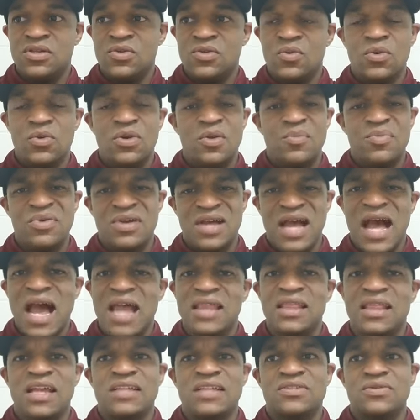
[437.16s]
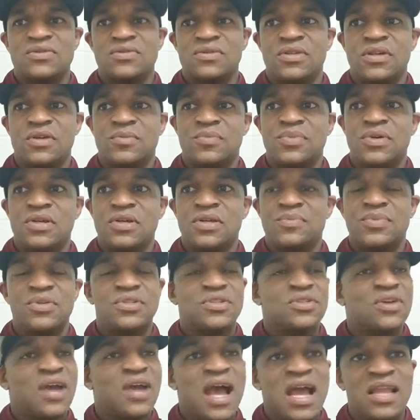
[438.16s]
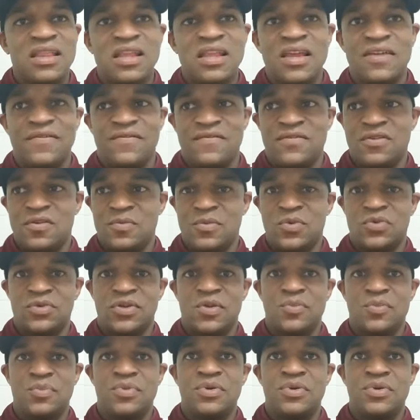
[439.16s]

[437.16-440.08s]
you want to put highlights on there. Put put your highlight film on there.